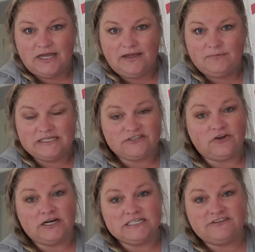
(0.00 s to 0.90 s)
as
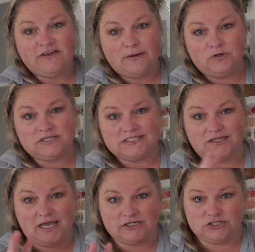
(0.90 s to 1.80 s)
far as fabric
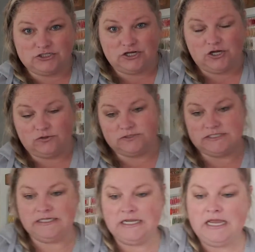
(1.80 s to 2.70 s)
selection goes.